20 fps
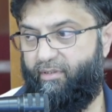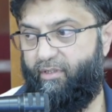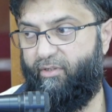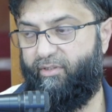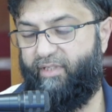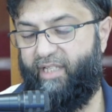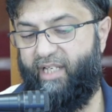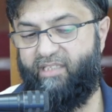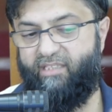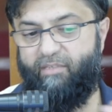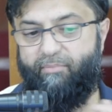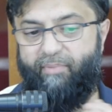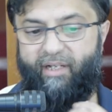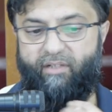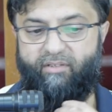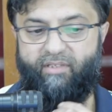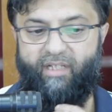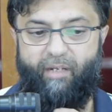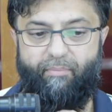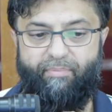Okay, it's
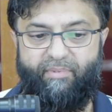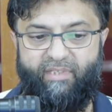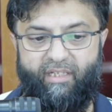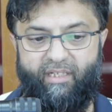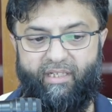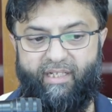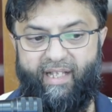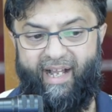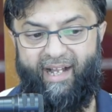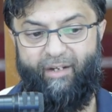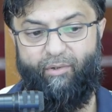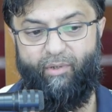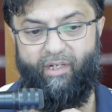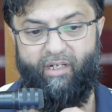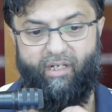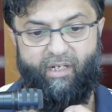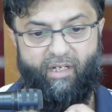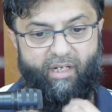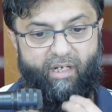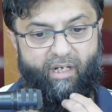about up till an hour